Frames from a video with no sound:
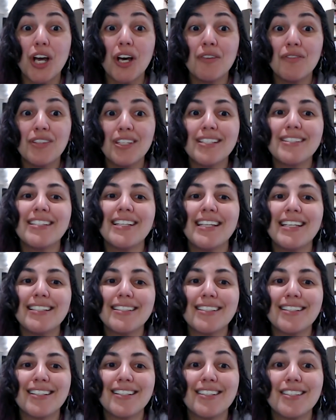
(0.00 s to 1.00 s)
of the
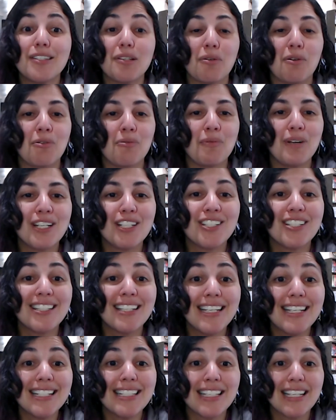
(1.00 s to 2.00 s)
seasons or which
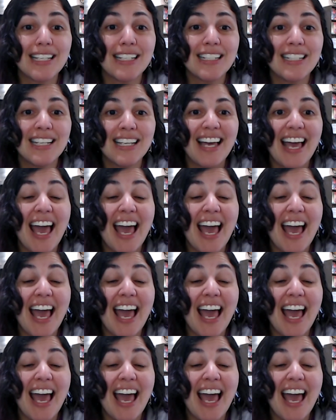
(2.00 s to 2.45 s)
season